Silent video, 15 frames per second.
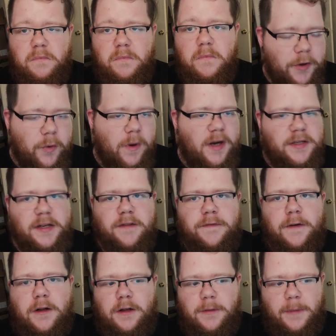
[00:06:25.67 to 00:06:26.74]
Otherwise, you can
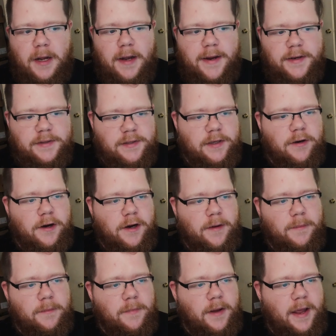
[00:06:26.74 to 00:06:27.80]
follow my
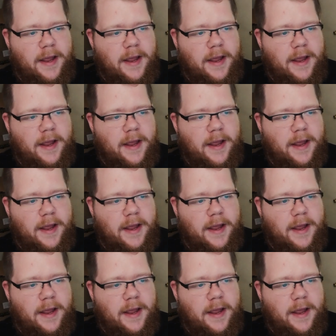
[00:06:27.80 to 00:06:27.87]
Instagram